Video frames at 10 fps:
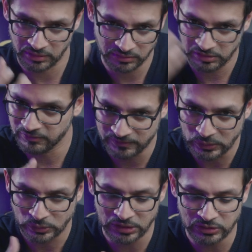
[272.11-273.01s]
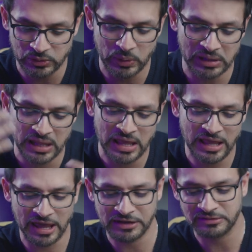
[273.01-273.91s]
infused into it,
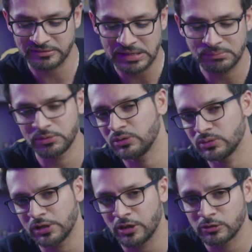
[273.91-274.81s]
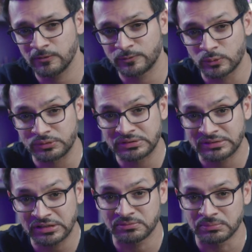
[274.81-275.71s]
and it seeped into the alcohol for over
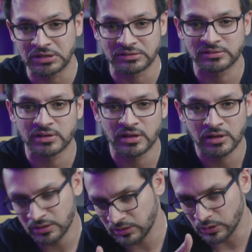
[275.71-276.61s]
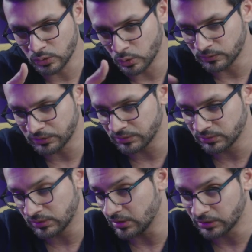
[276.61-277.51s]
6 months, over
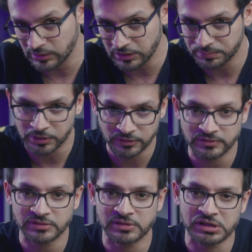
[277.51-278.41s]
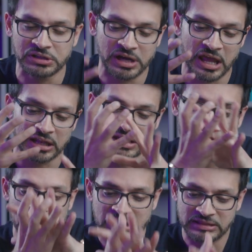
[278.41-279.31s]
the earlier part of this year, and
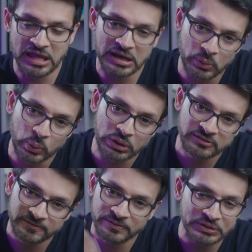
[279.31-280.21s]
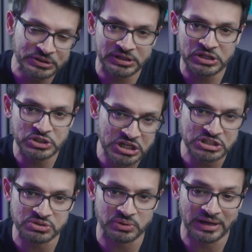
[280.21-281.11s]
then it was filtered and
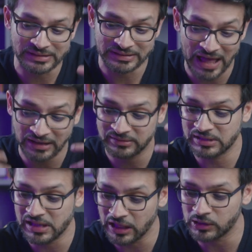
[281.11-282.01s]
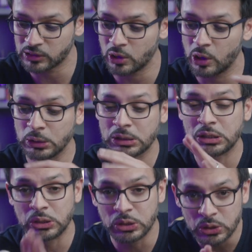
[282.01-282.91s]
tincturized, and that's the alcohol
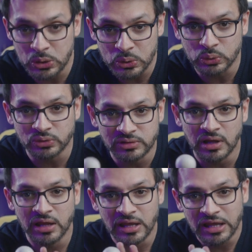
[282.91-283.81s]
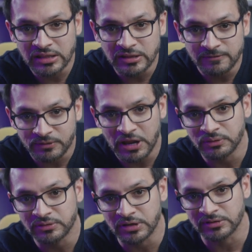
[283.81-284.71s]
used in the
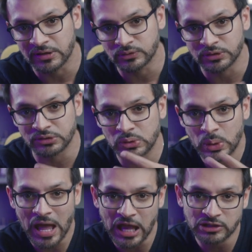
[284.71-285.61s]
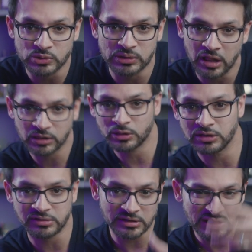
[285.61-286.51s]
fragrance itself. So there's no actual alcohol,
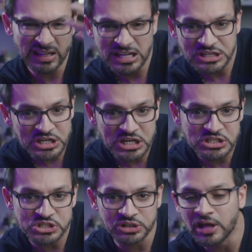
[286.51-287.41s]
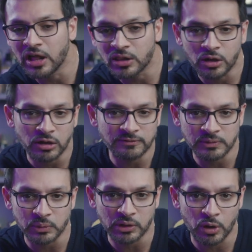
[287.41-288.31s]
it's a tinctured alcohol, if
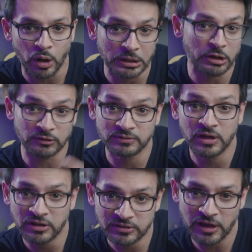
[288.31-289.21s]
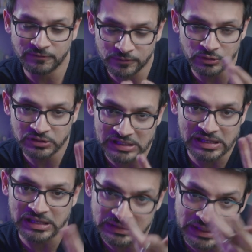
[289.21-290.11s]
you want to call it, of saffron
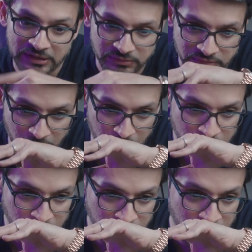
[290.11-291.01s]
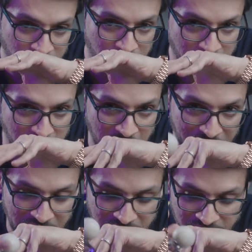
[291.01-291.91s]
tea leaves. So see,
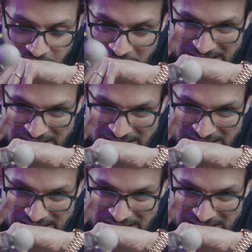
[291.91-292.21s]
there it is, the